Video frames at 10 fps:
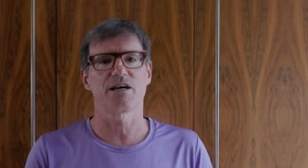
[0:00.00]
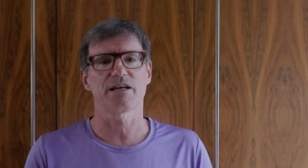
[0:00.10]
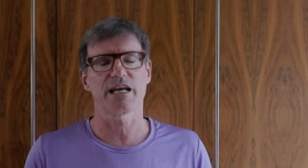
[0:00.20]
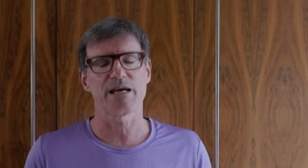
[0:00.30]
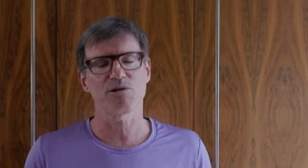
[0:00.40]
I
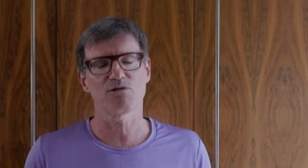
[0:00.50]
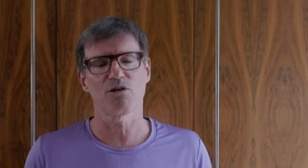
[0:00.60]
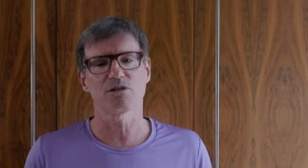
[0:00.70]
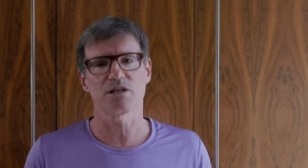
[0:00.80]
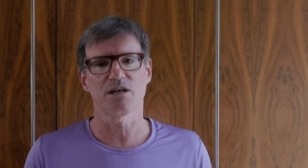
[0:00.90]
came
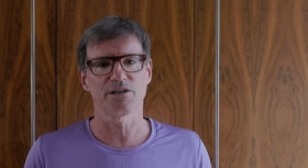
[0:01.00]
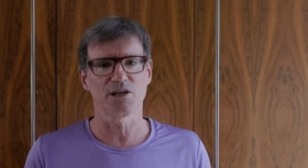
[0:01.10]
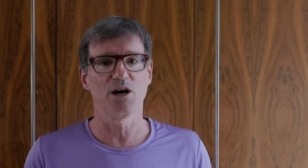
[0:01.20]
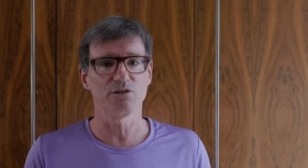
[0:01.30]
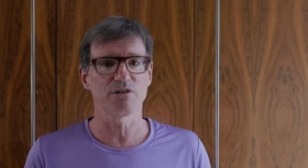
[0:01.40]
across on
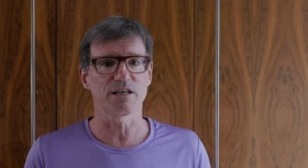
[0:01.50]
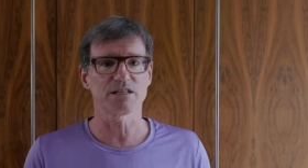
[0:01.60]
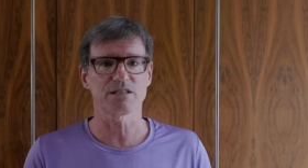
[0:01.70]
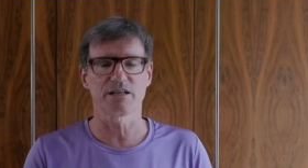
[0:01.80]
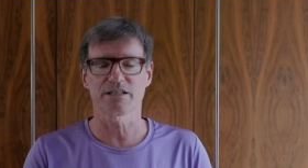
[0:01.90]
the On-Running
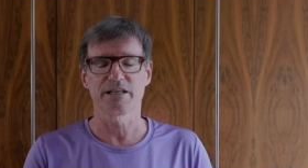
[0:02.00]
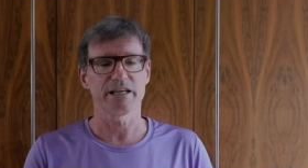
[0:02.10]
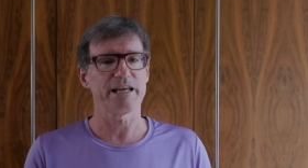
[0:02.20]
site